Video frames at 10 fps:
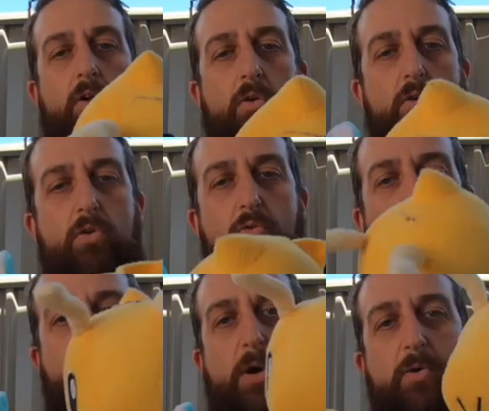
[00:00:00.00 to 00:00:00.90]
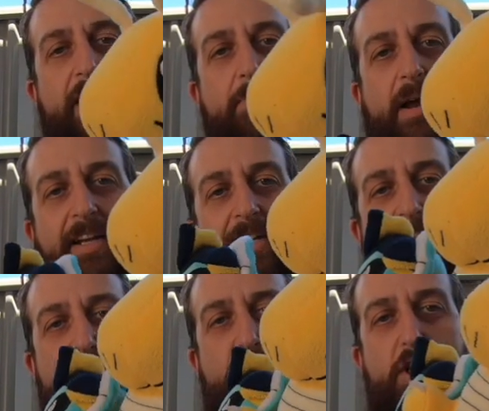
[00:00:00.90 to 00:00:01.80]
Ooh, Pokemon,
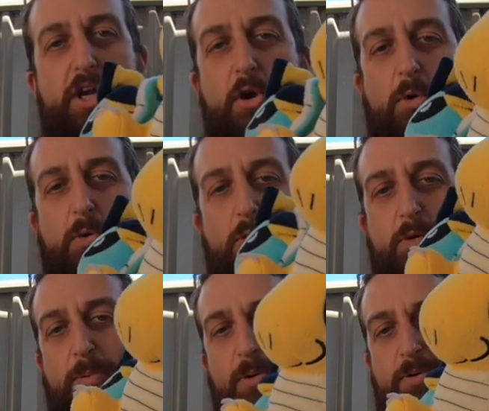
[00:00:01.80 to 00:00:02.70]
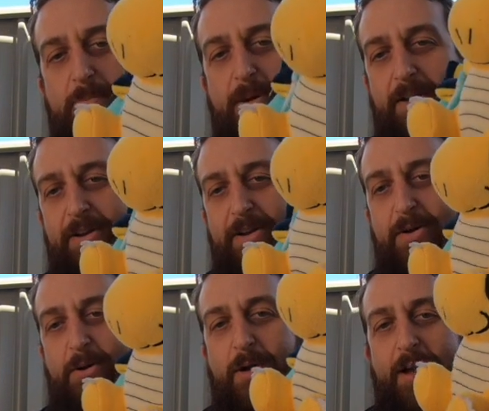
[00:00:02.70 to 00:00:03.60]
didn't you? Ooh, Pokemon,
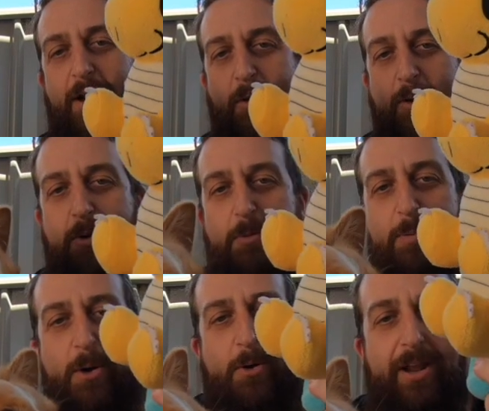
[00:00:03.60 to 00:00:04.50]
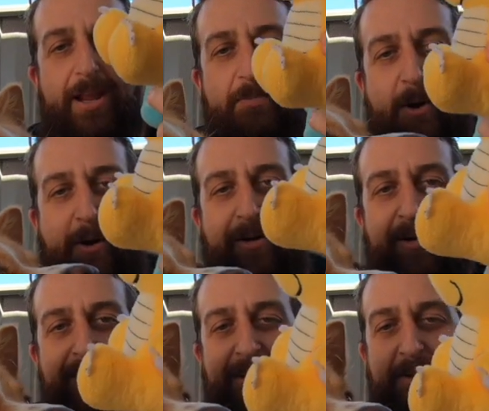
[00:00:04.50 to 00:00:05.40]
no. Oh, Pokemon,
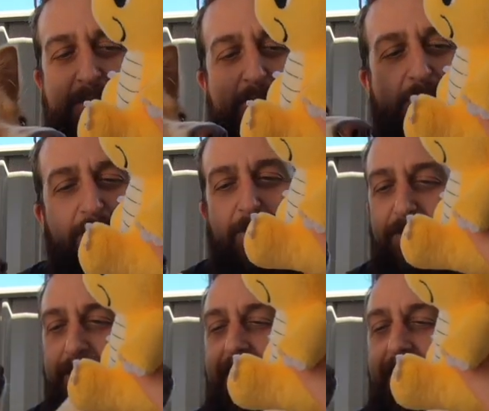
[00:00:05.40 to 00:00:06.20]
oh, you got to